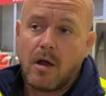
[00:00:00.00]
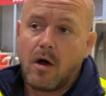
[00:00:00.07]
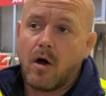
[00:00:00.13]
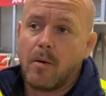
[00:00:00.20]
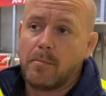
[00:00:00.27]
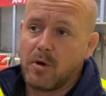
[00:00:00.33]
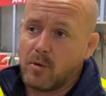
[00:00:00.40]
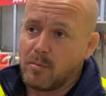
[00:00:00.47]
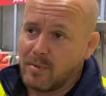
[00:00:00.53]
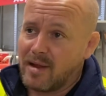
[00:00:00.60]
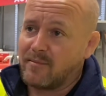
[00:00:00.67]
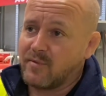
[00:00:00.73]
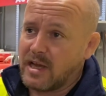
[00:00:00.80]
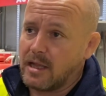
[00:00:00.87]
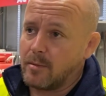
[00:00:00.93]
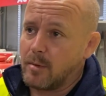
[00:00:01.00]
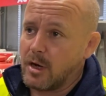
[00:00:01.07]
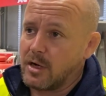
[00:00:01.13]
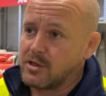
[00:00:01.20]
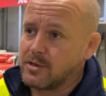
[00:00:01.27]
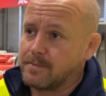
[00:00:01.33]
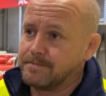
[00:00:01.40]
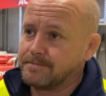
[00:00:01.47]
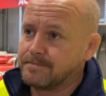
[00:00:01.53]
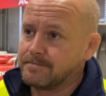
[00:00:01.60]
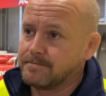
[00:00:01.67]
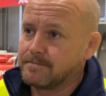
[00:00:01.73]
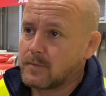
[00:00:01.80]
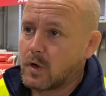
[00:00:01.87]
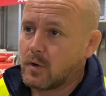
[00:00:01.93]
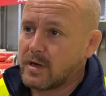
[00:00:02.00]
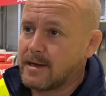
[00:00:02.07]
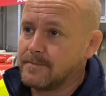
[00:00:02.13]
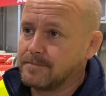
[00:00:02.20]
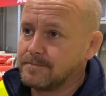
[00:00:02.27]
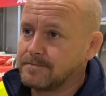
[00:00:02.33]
or boom length calibration. Okay,